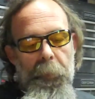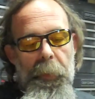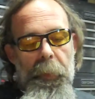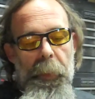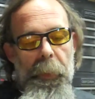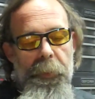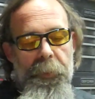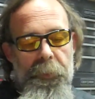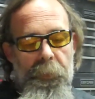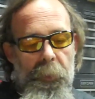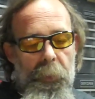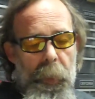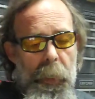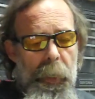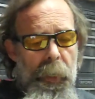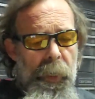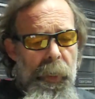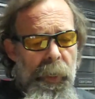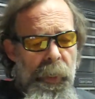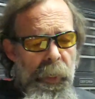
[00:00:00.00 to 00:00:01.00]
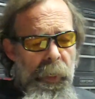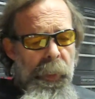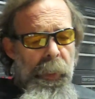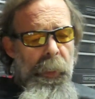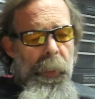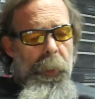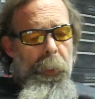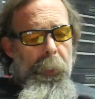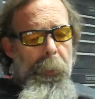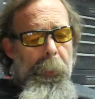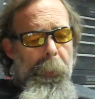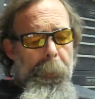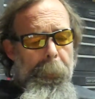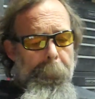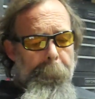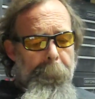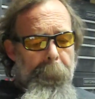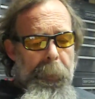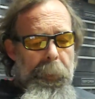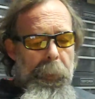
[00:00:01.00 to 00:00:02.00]
yesterday
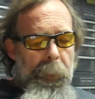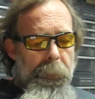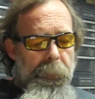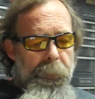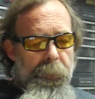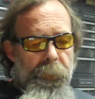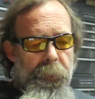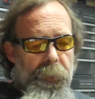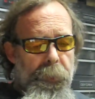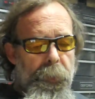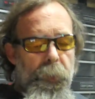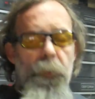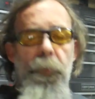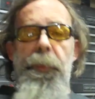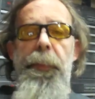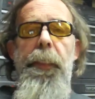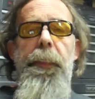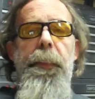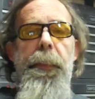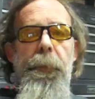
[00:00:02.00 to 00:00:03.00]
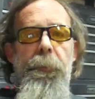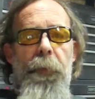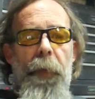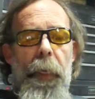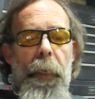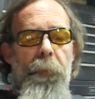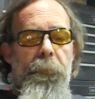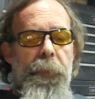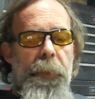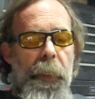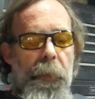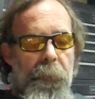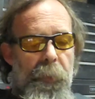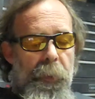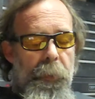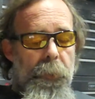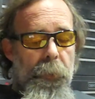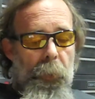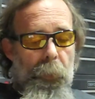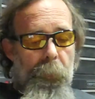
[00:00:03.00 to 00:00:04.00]
because 265
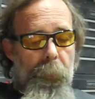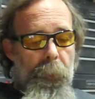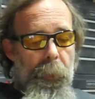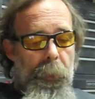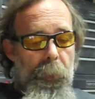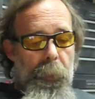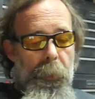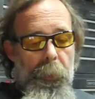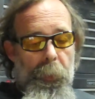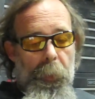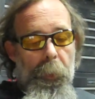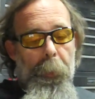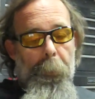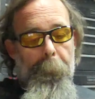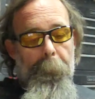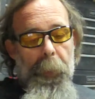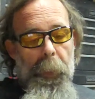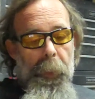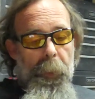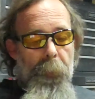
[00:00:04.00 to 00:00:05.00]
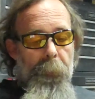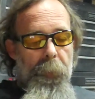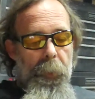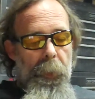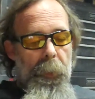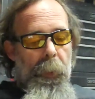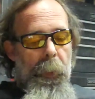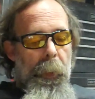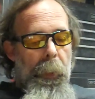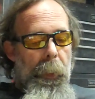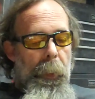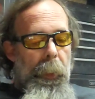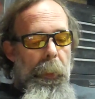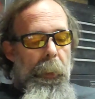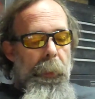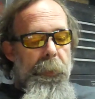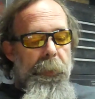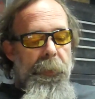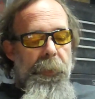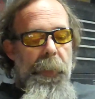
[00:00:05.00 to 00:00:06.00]
Chevy told me about him. And
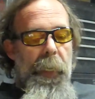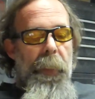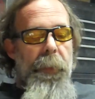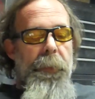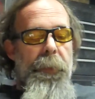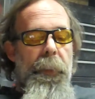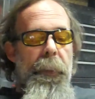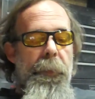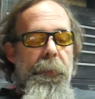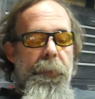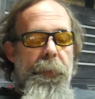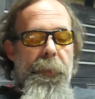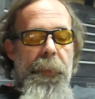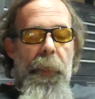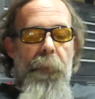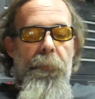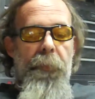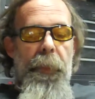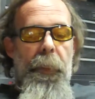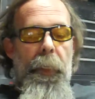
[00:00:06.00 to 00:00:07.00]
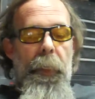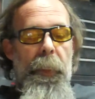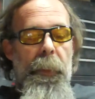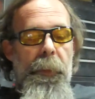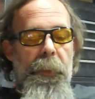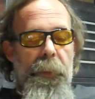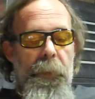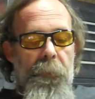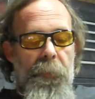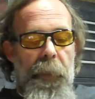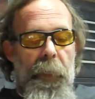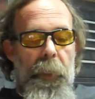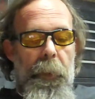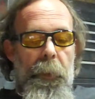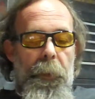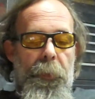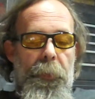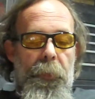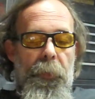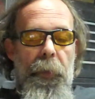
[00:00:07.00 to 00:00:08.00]
it's 1970
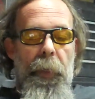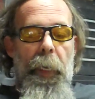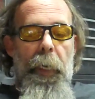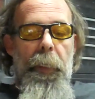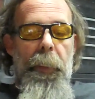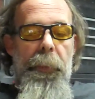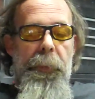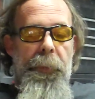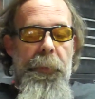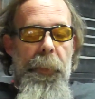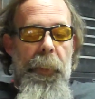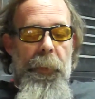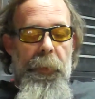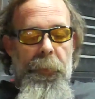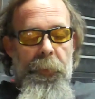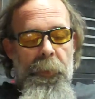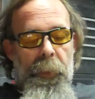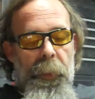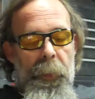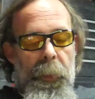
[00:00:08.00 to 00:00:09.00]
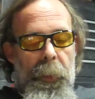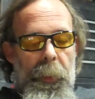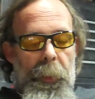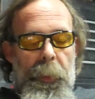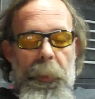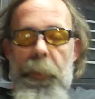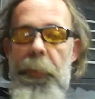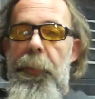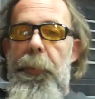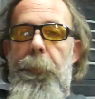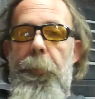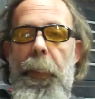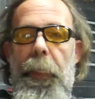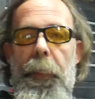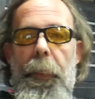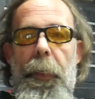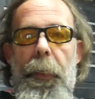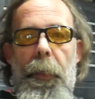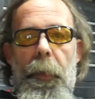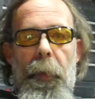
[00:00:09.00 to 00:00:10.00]
Chevelle 396. He's a
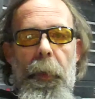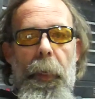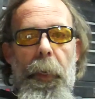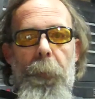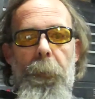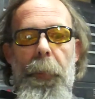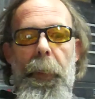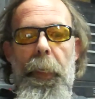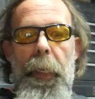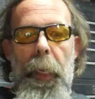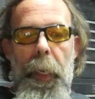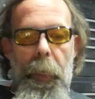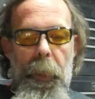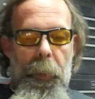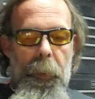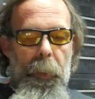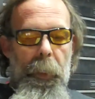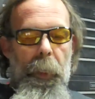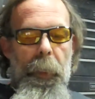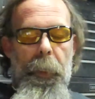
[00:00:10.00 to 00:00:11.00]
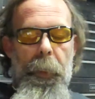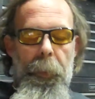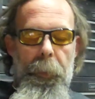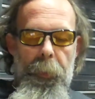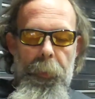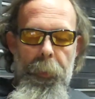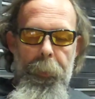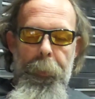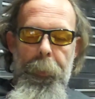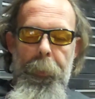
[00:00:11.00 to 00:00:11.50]
big gearhead mechanic guy and